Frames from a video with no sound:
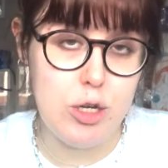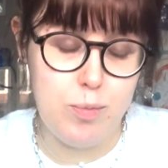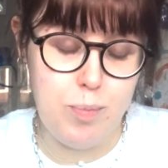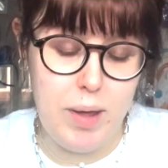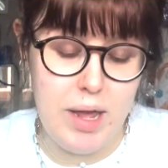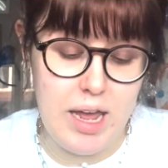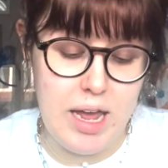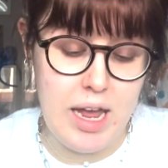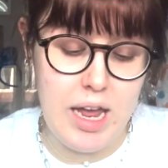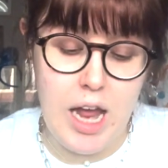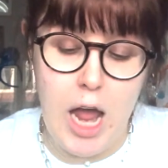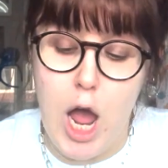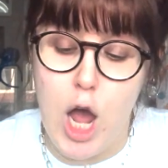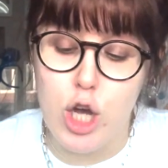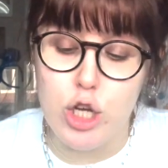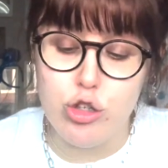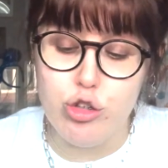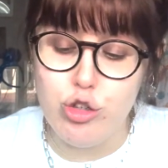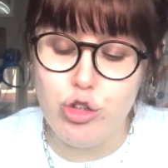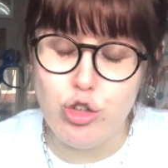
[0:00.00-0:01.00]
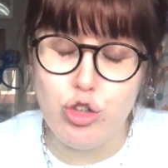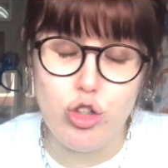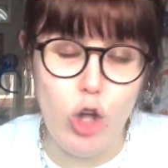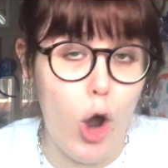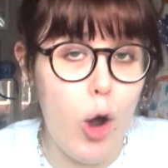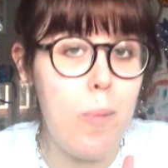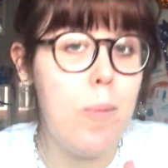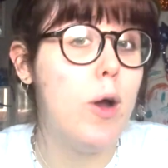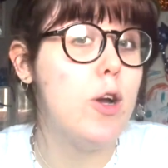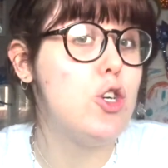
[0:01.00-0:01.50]
be
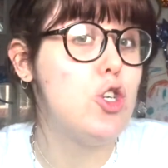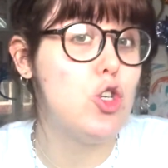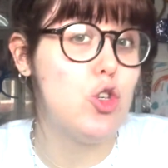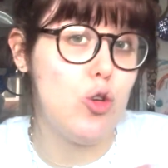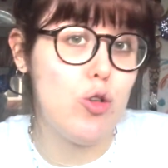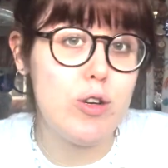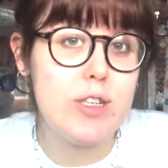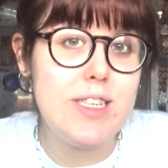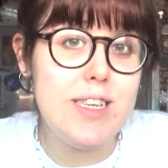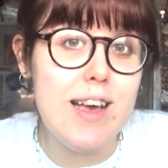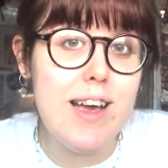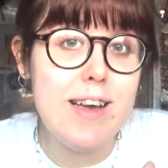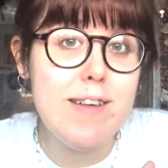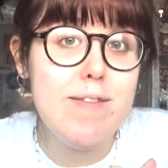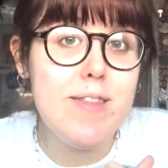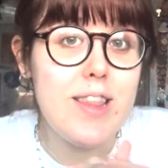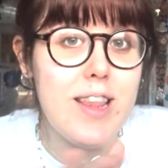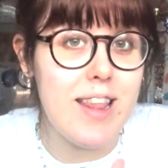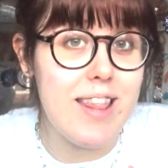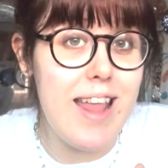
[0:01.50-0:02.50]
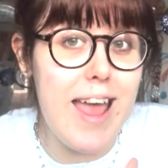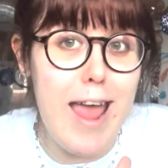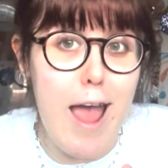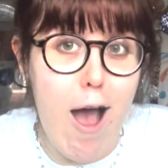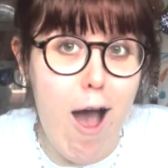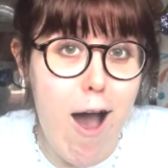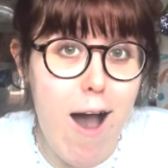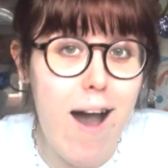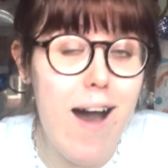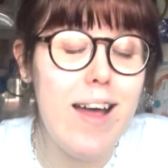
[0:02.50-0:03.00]
so much shorter than they
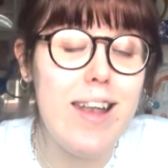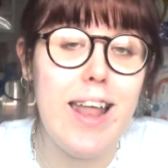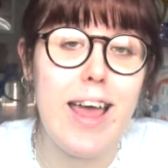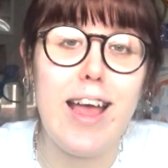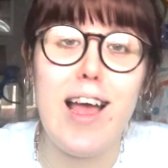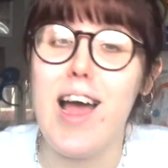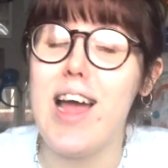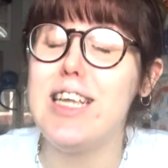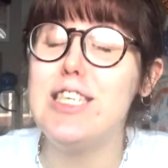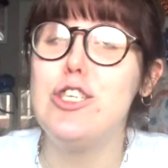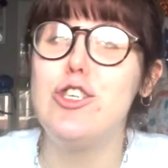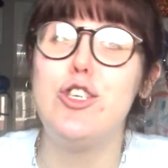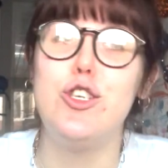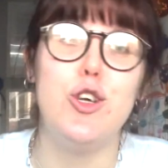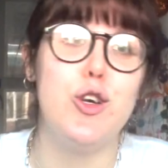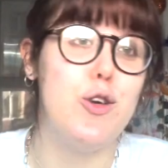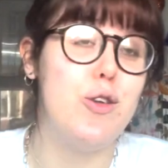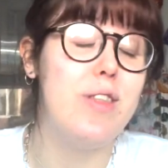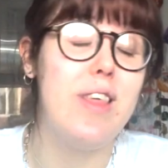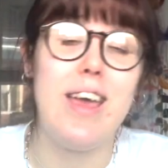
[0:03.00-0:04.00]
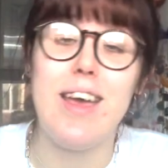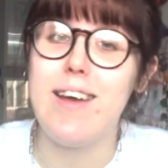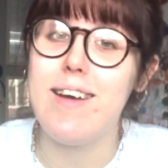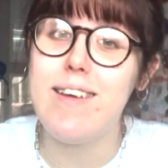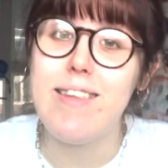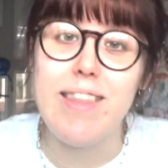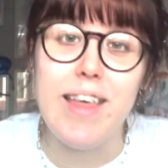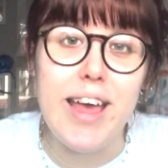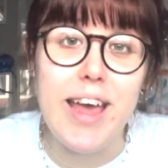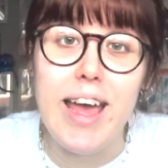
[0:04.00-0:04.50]
are. Like, I do
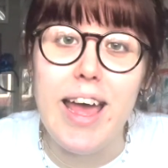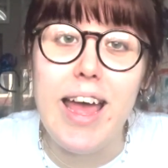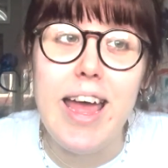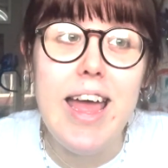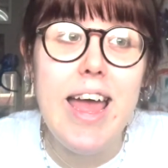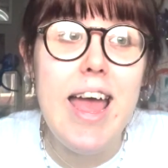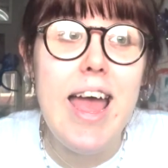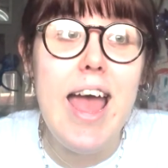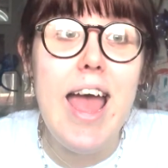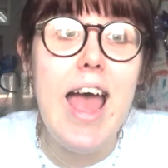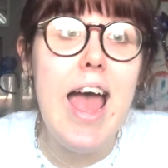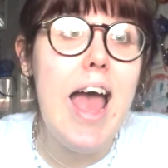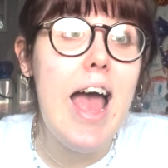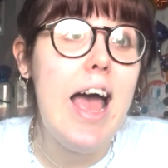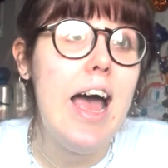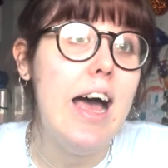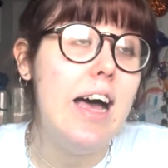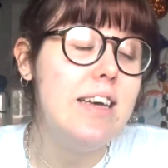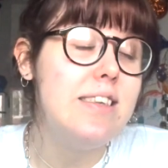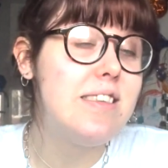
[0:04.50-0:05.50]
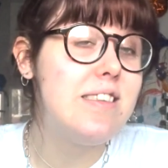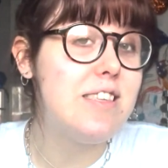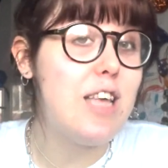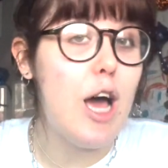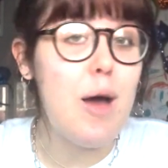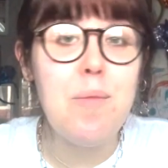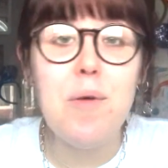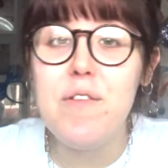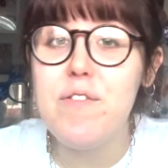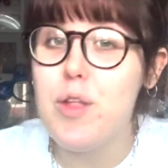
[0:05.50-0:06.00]
think that
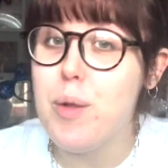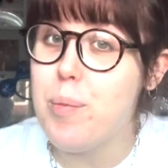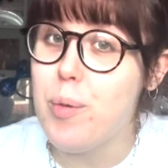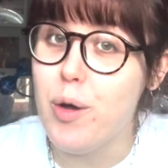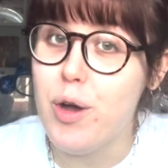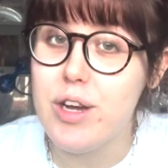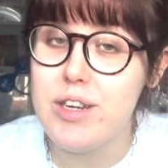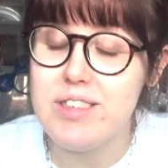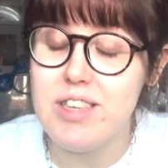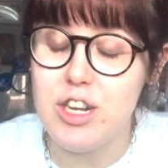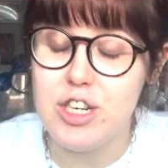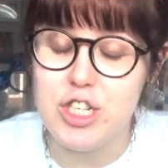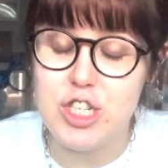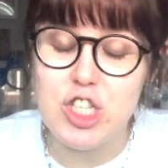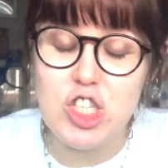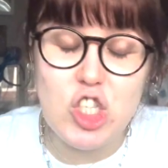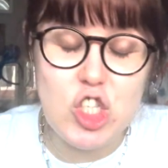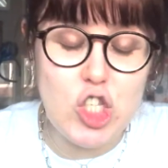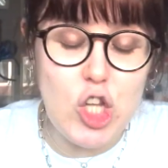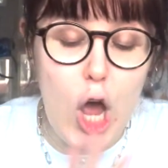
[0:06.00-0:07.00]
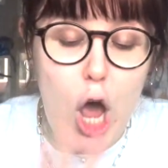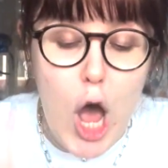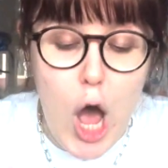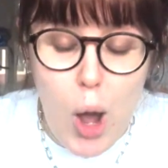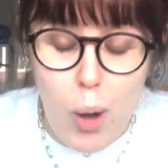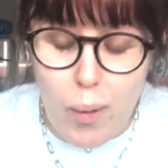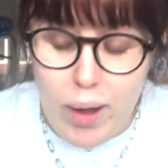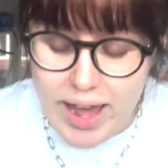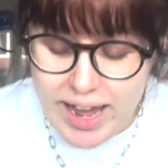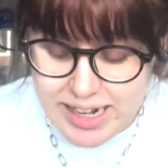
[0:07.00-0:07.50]
some of the books are just
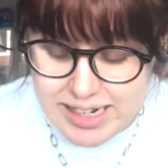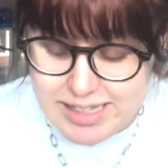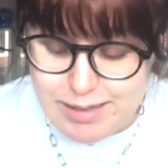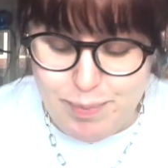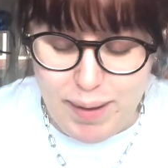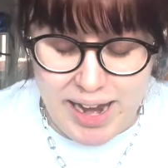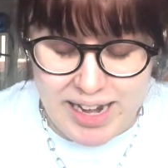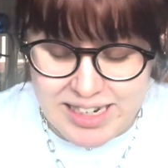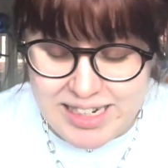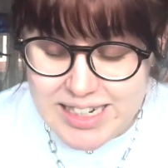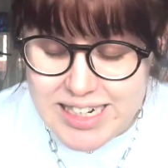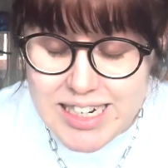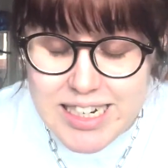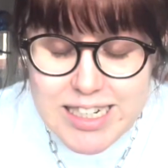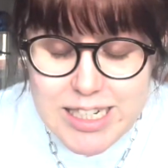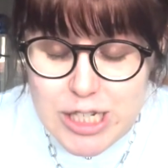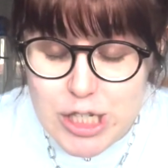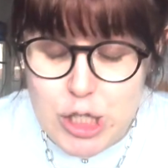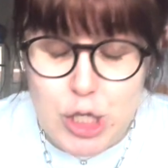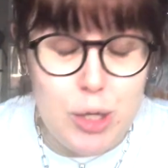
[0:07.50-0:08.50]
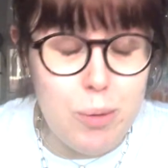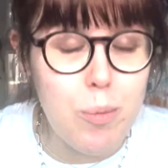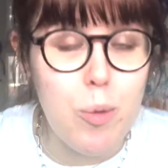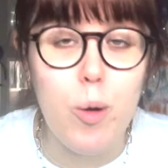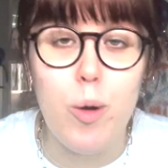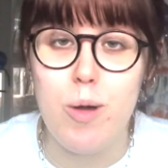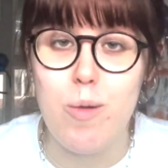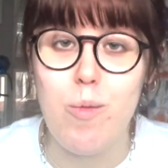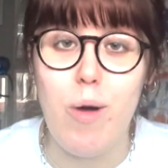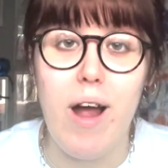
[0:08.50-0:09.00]
so expanded to the
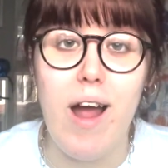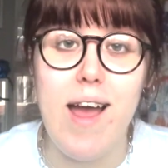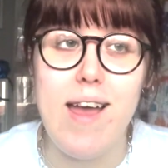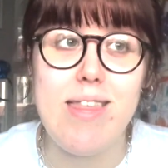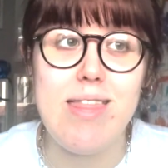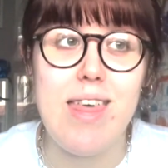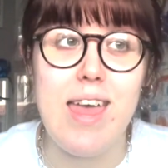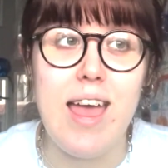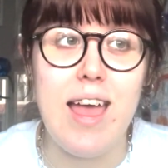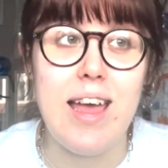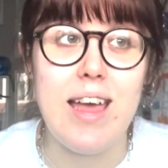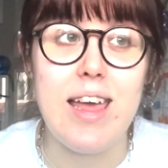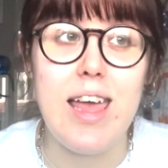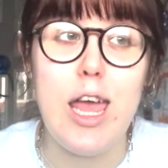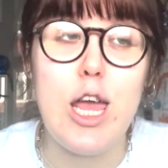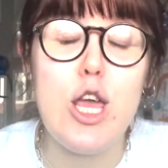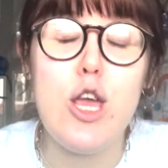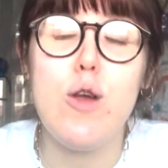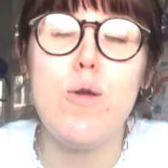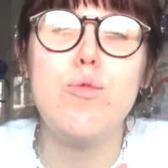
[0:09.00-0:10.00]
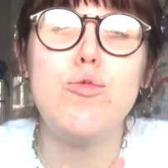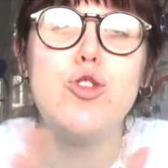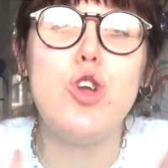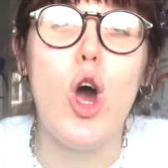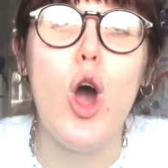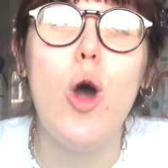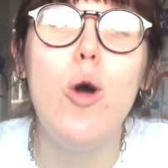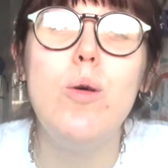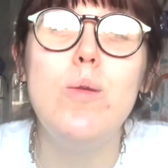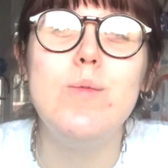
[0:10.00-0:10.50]
point where I think you
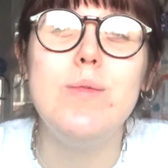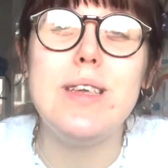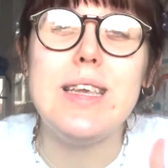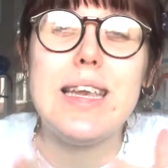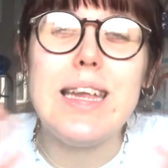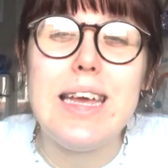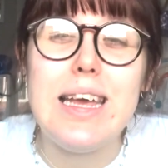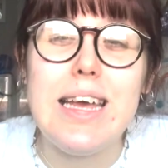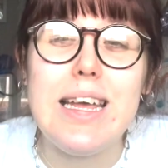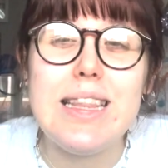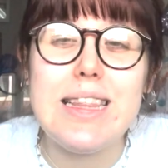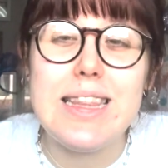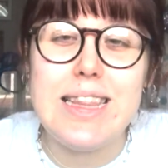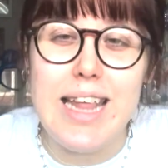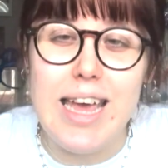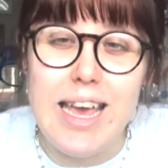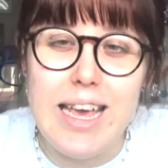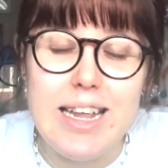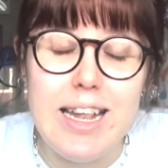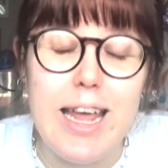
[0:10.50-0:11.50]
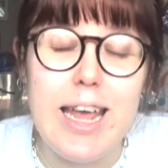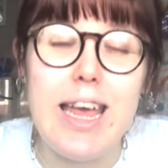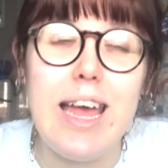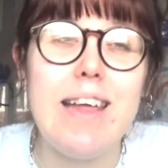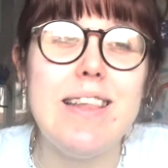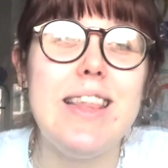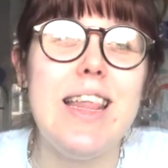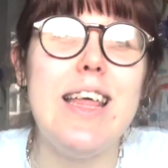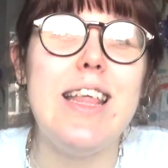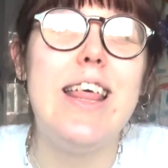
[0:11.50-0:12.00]
don't need this.
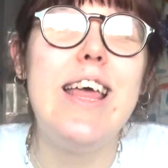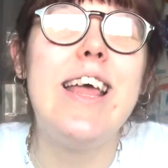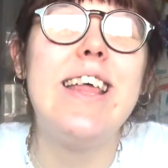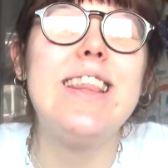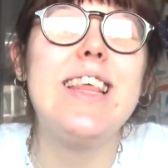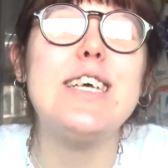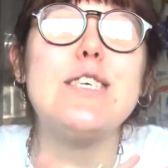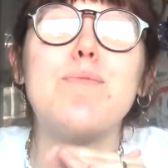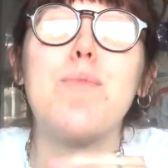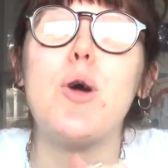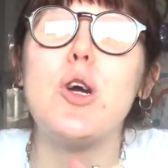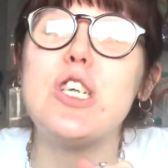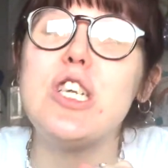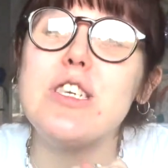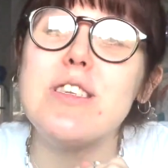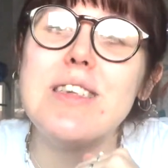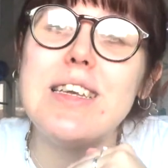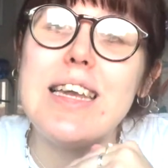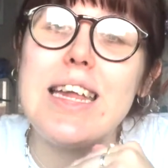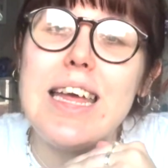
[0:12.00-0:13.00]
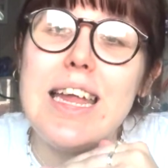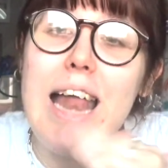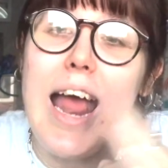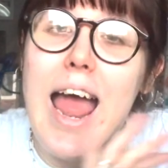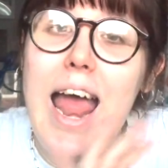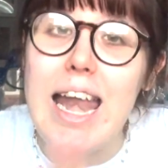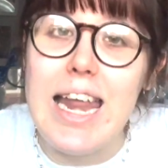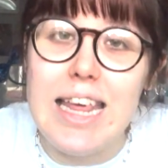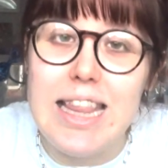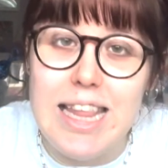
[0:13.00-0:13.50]
Like, this book doesn't need
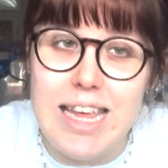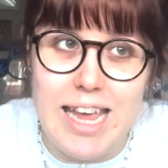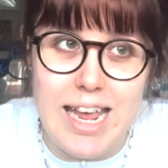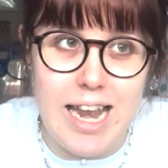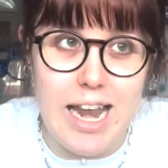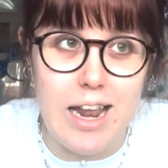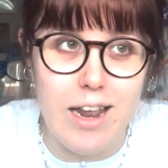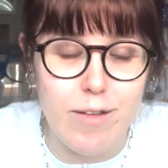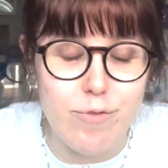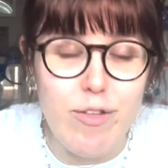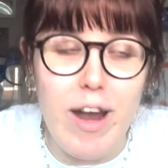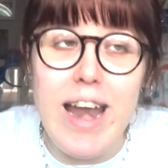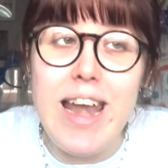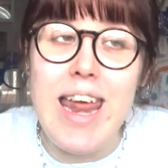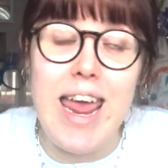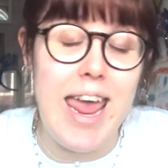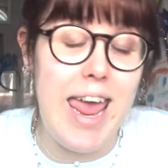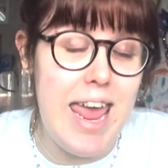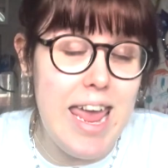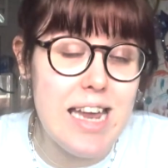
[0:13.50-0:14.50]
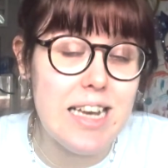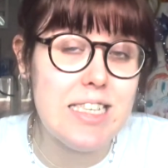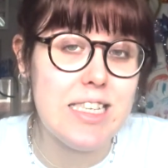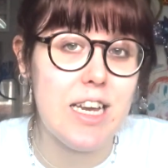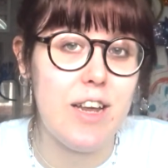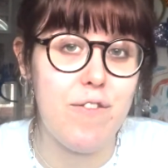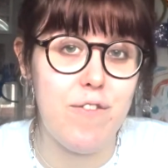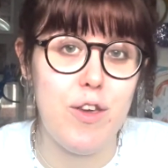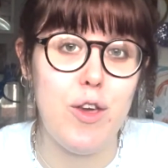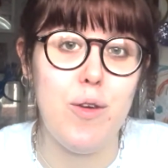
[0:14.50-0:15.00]
anything in it. I read it
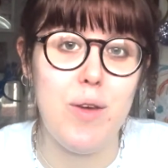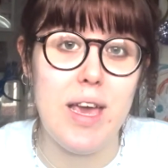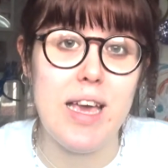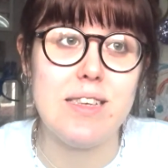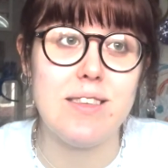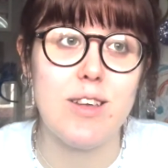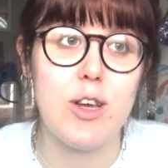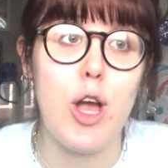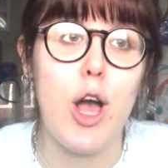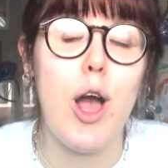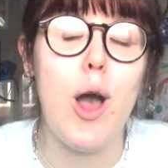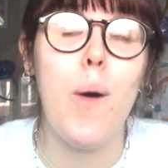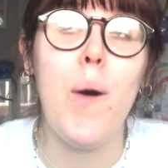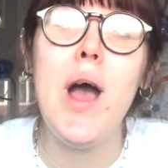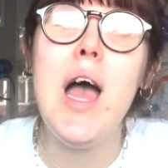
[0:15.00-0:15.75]
a few years ago,